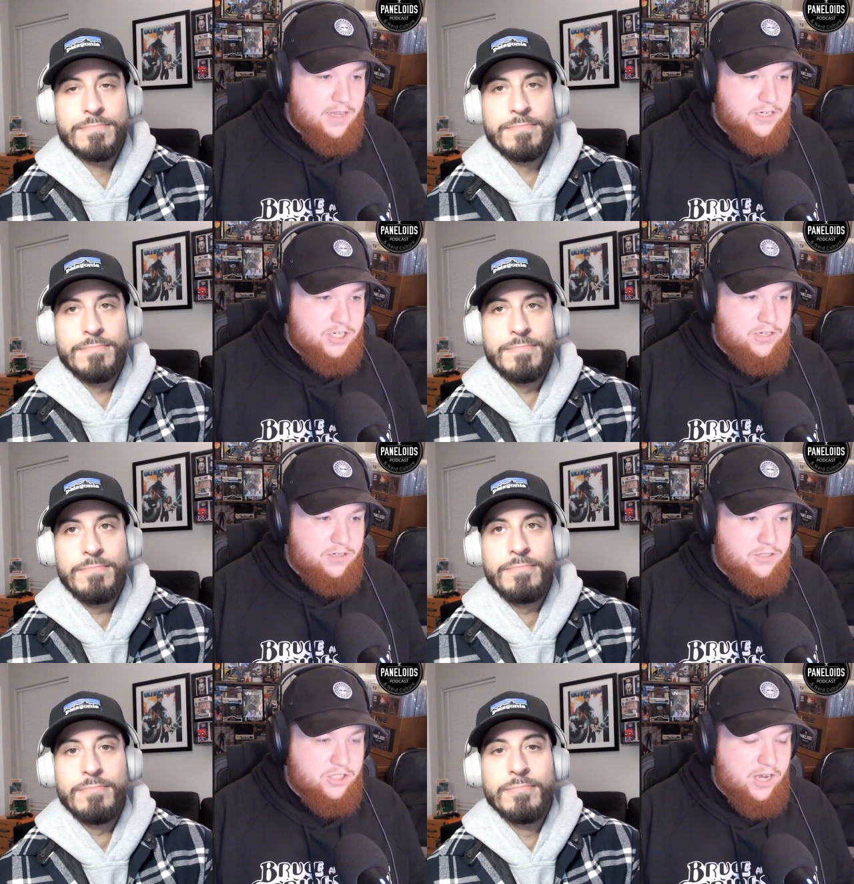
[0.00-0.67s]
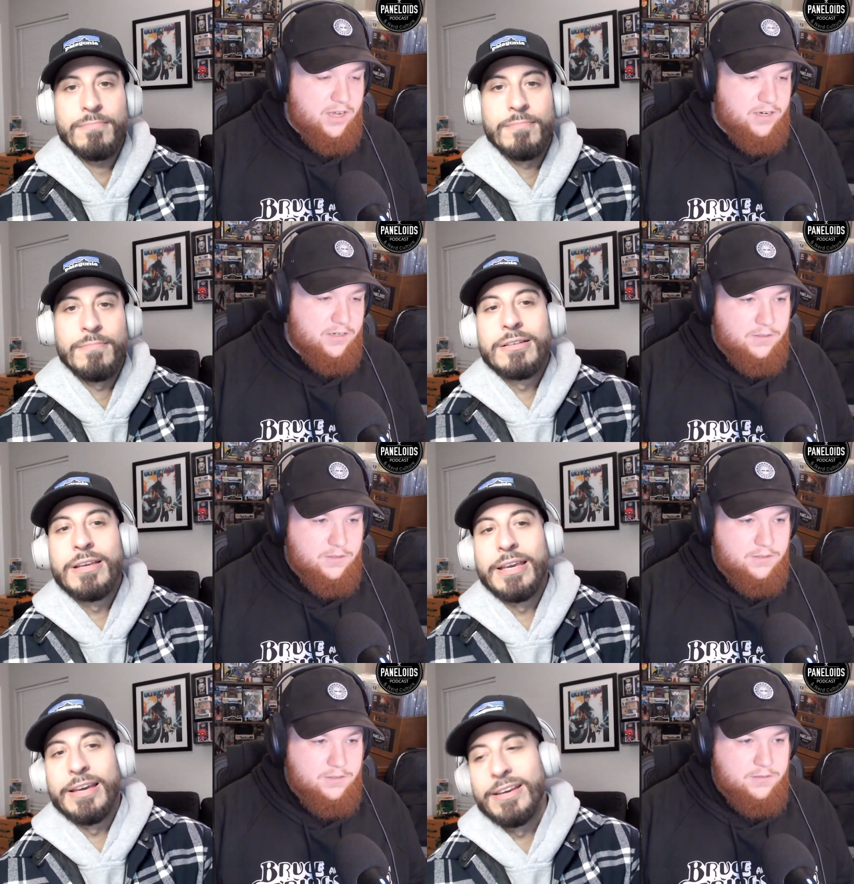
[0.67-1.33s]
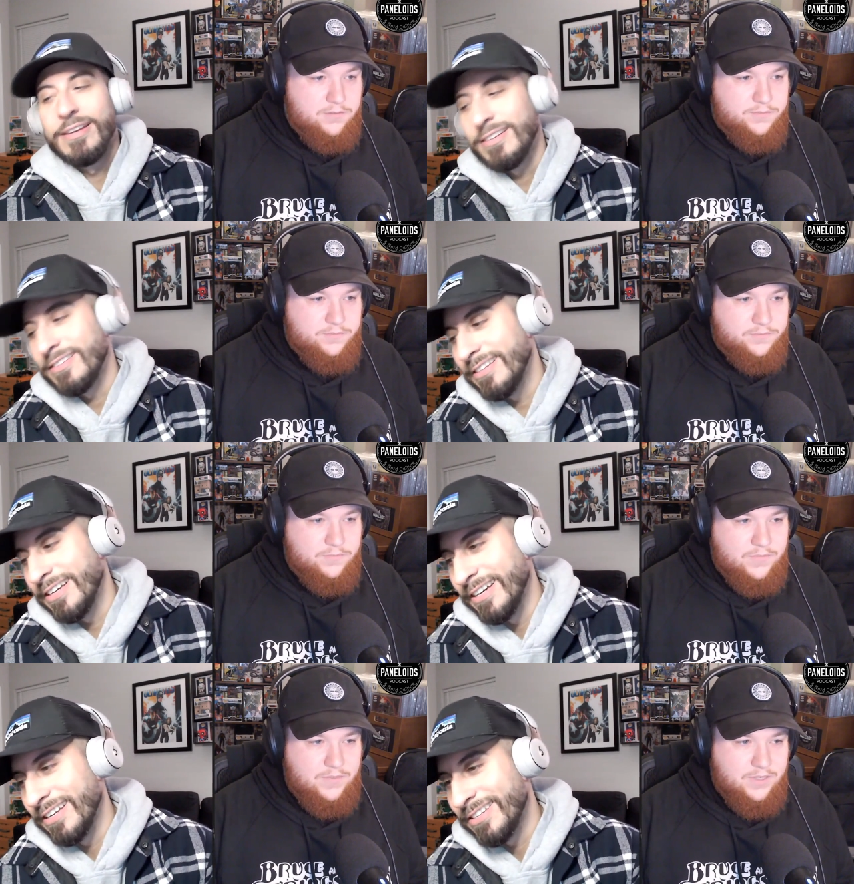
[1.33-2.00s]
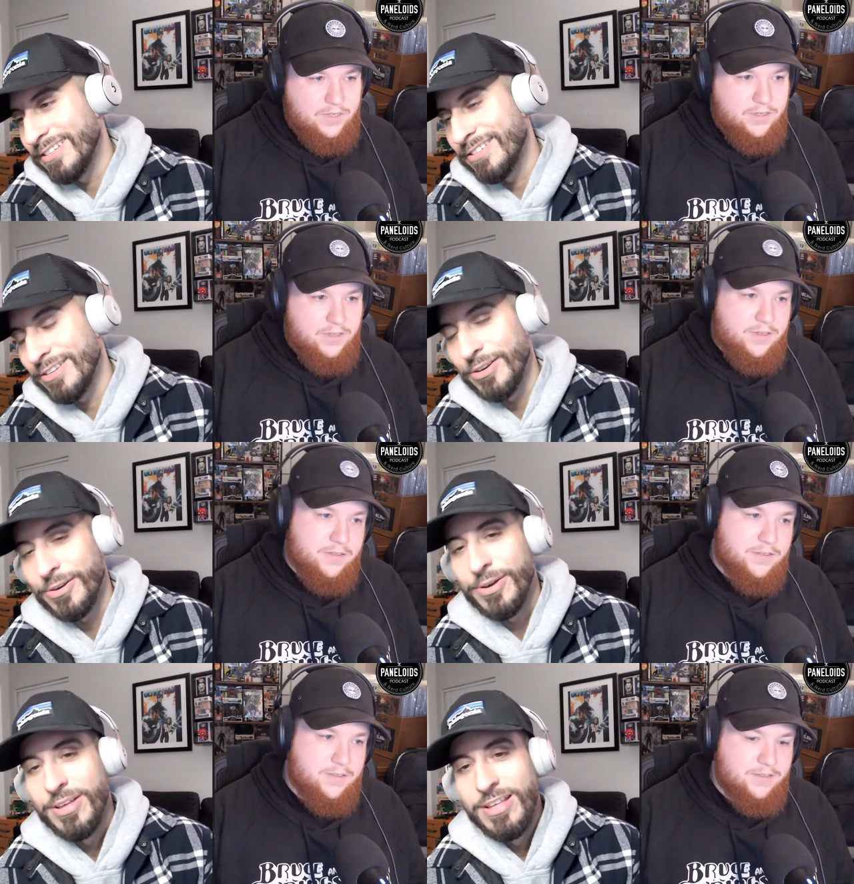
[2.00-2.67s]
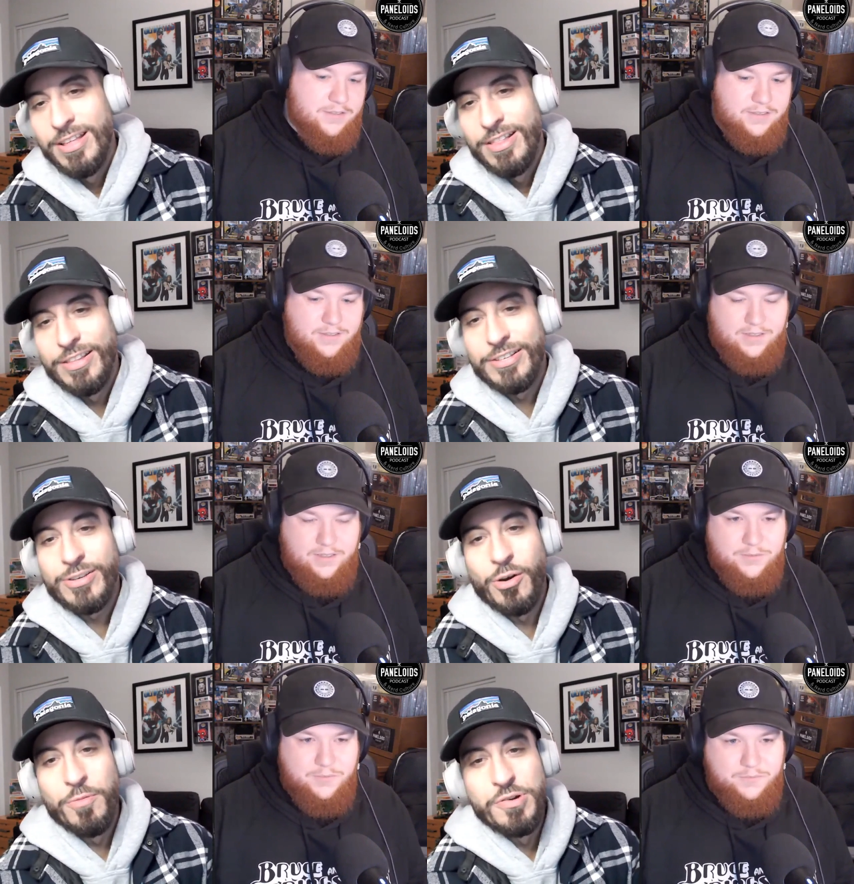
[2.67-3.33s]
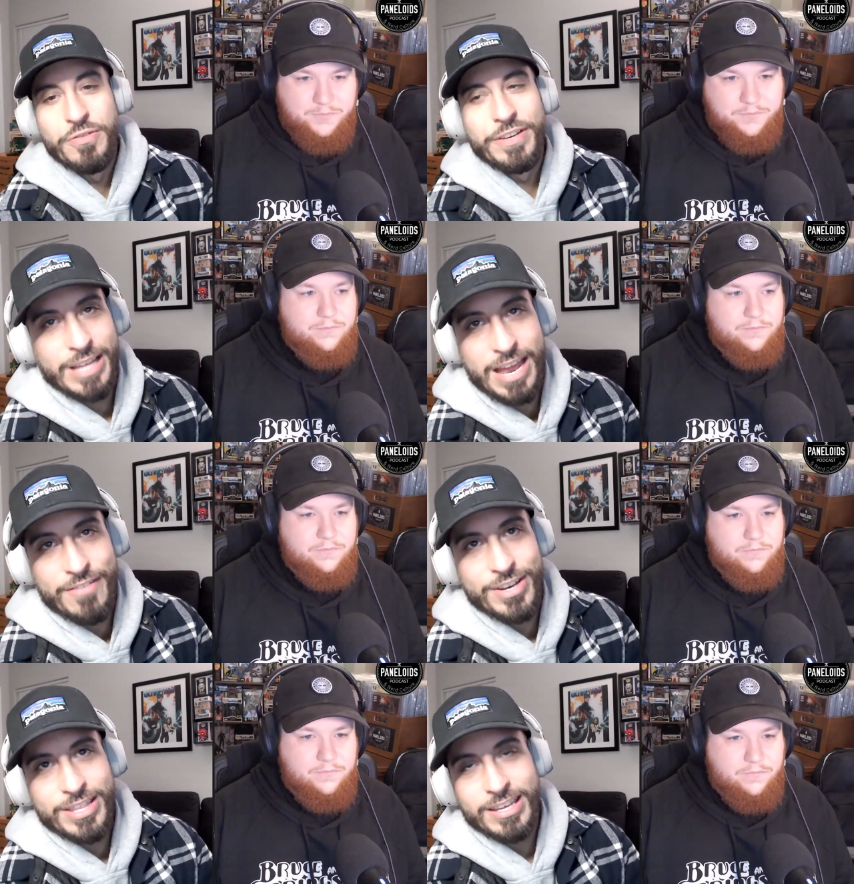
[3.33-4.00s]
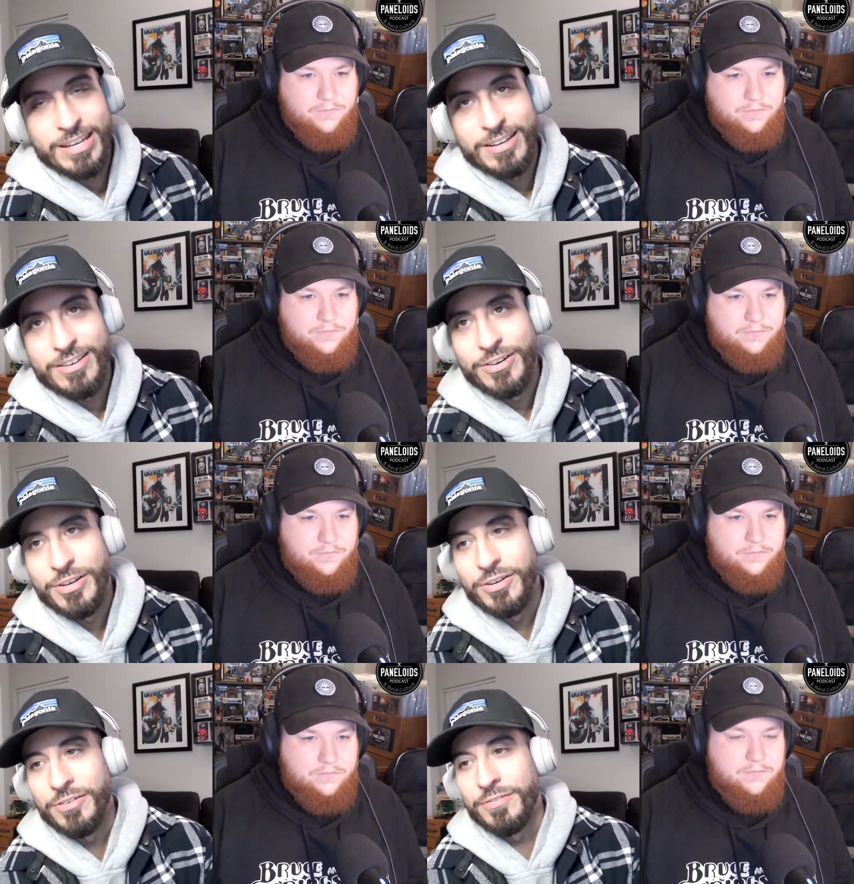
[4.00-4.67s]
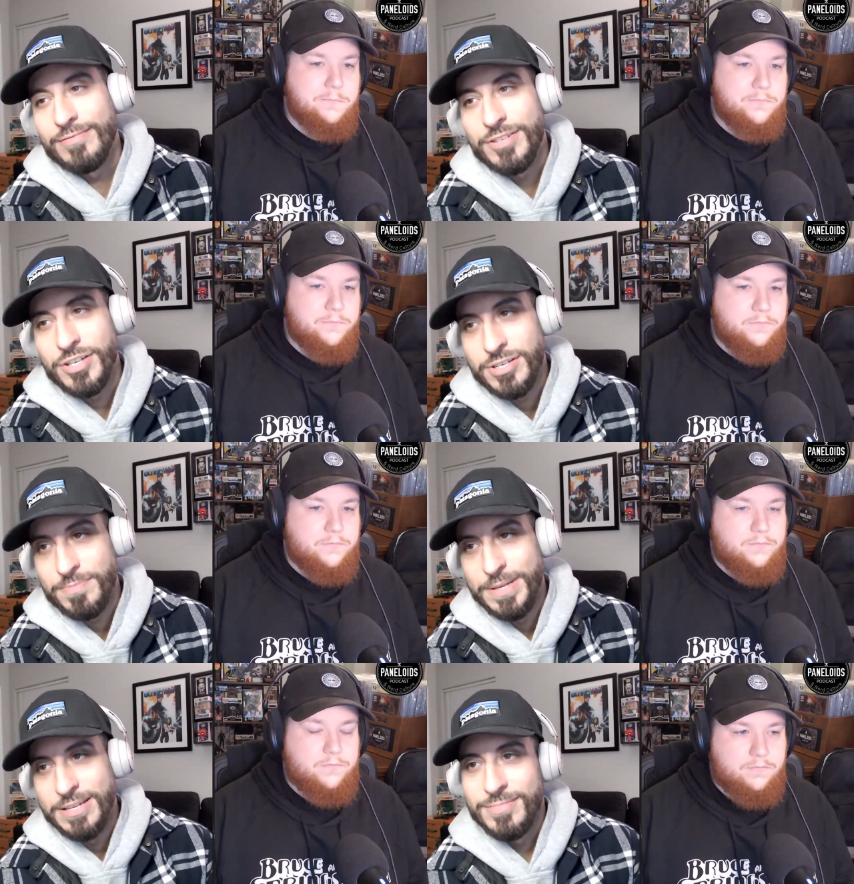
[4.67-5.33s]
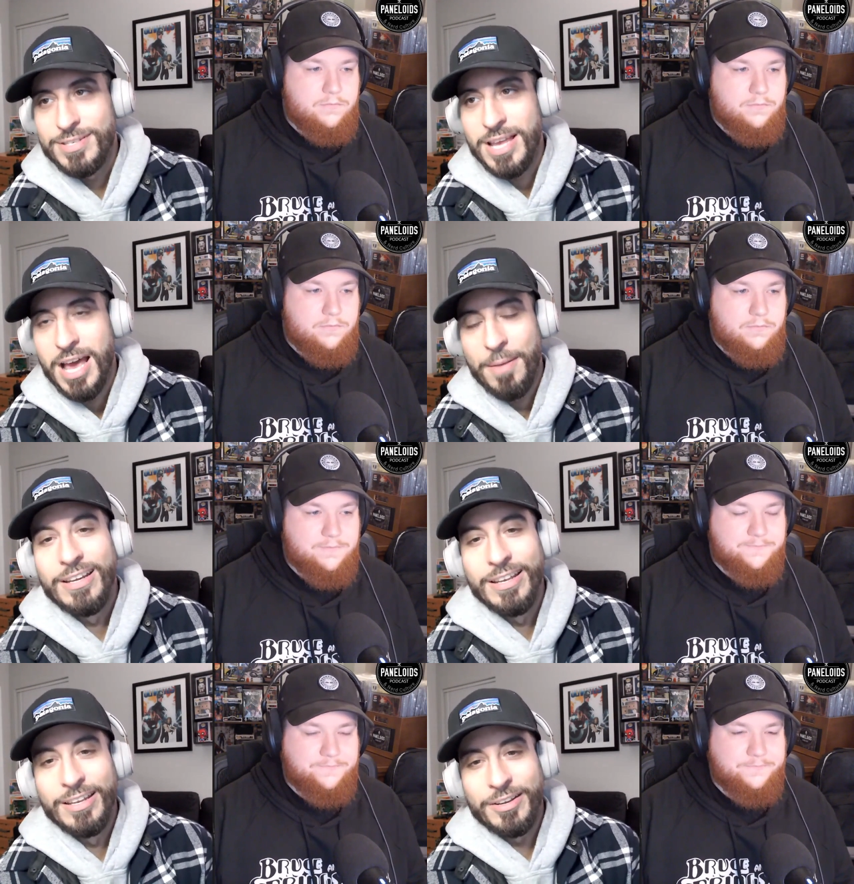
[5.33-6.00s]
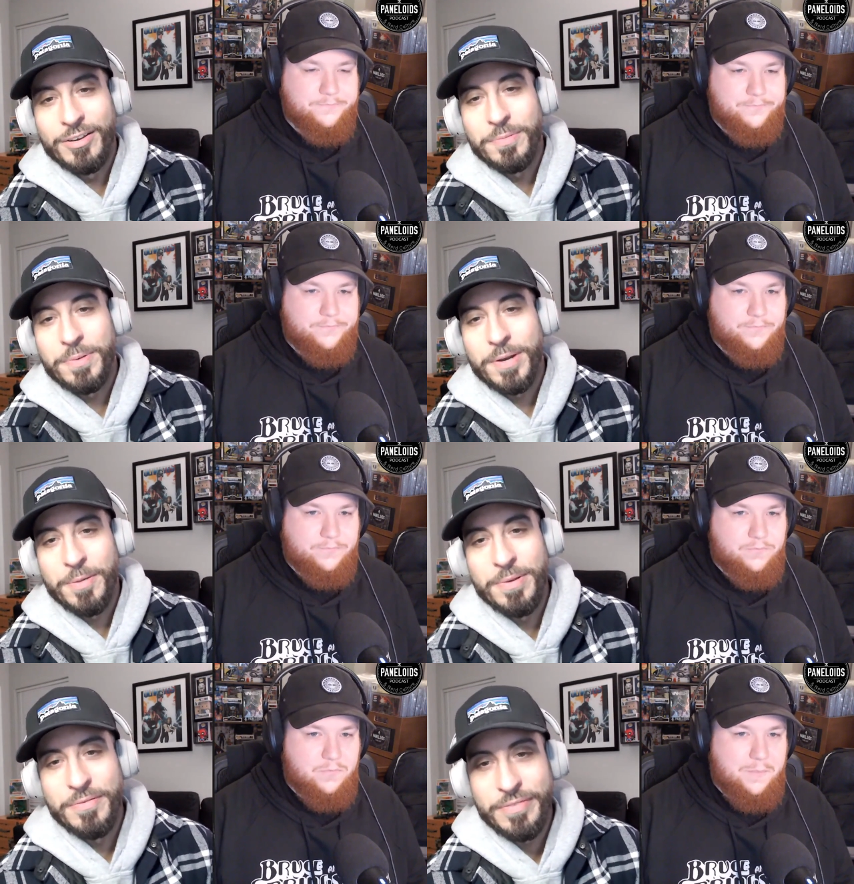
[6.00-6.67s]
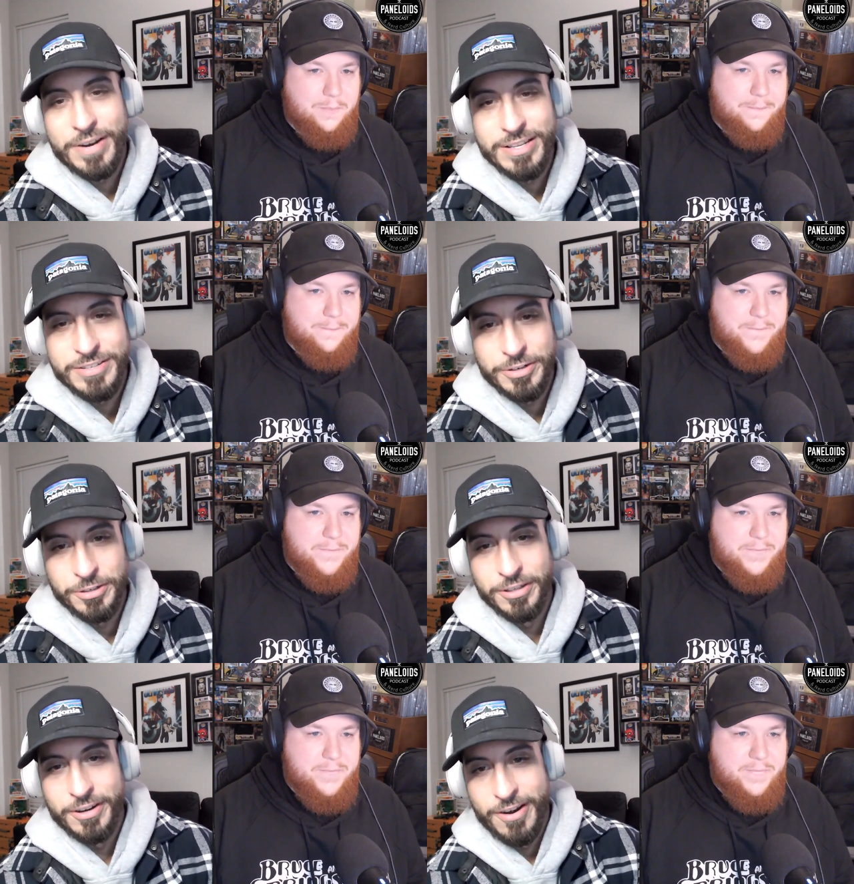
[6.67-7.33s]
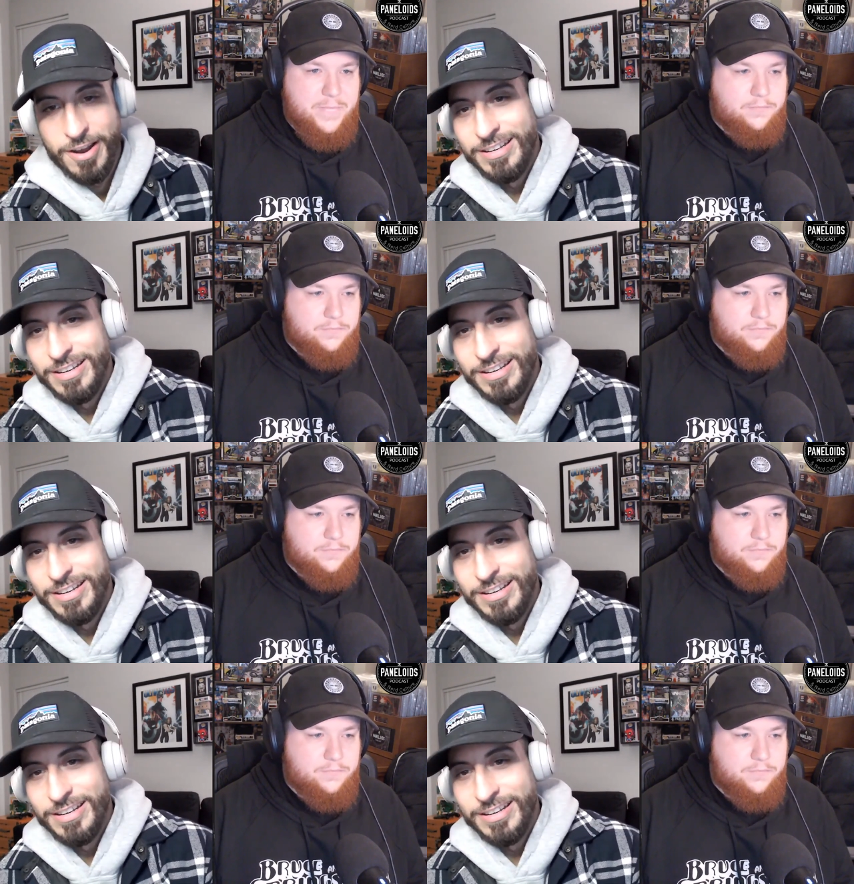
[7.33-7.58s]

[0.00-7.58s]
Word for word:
Speaker 1: that she shot. Yeah.
Speaker 2: Yeah. So this whole movie, everything could have just been stopped, and mm-hmm. they could have probably been friends earlier on